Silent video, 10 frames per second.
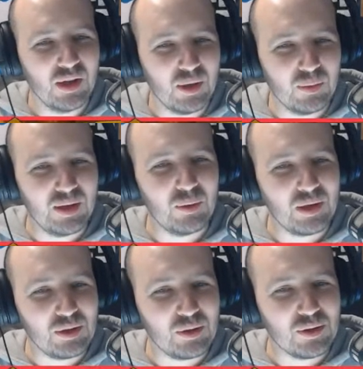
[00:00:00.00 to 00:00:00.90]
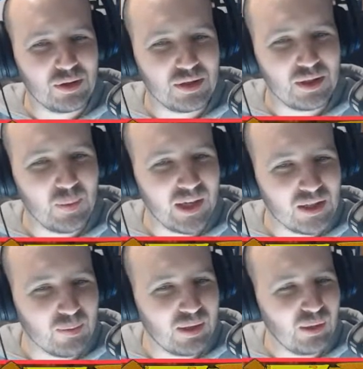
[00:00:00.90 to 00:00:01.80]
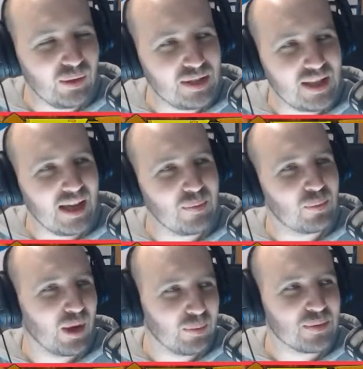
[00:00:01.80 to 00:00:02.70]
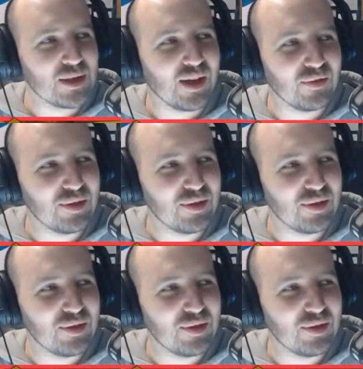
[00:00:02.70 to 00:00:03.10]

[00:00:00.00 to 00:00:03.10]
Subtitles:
but now what he does is he paints them blue instead. Problem solved.